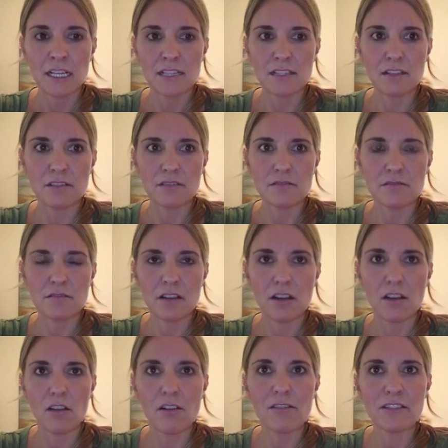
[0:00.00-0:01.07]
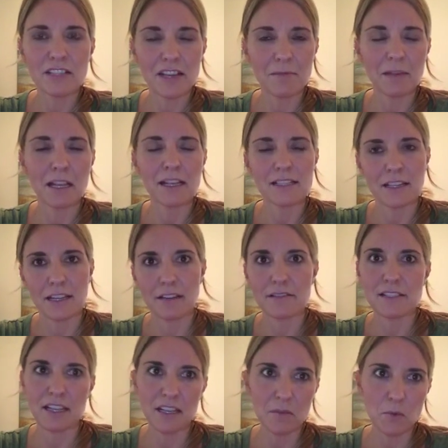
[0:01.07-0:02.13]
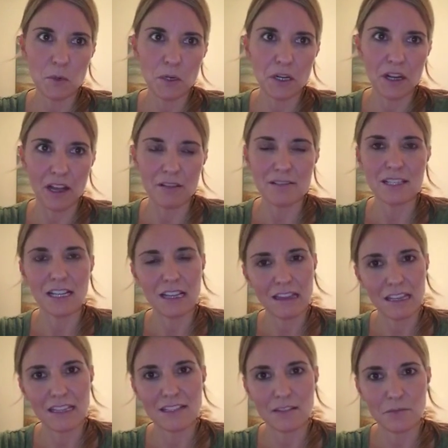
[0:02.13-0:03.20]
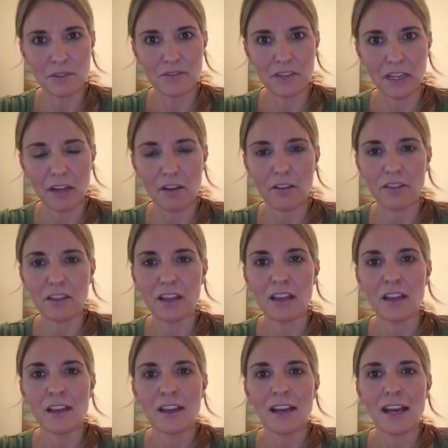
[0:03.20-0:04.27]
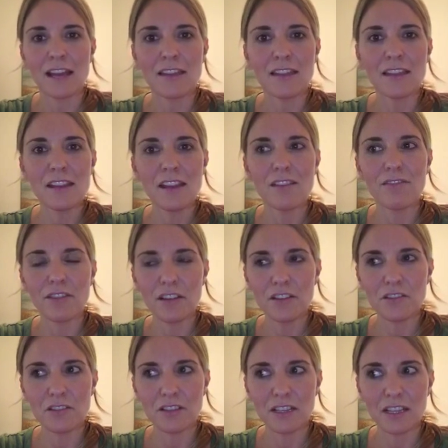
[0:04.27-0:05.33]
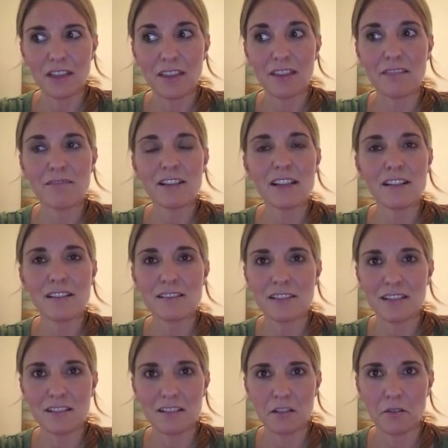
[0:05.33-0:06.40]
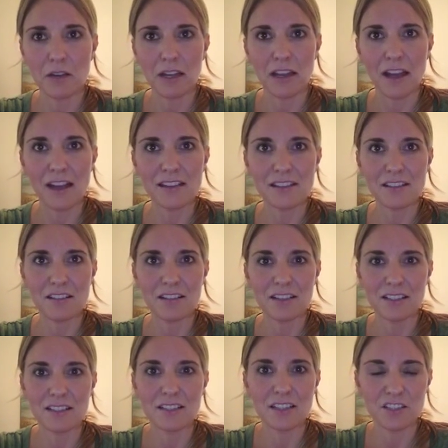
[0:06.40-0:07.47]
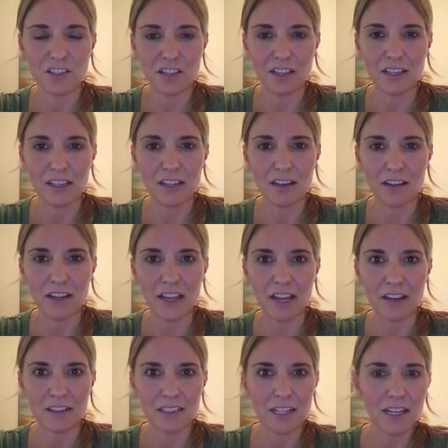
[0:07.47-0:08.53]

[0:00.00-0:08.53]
So over time, like I said, I was getting bored. I was eating things that weren't very healthy. And then eventually, 3 years into it, I started to cheat here and there.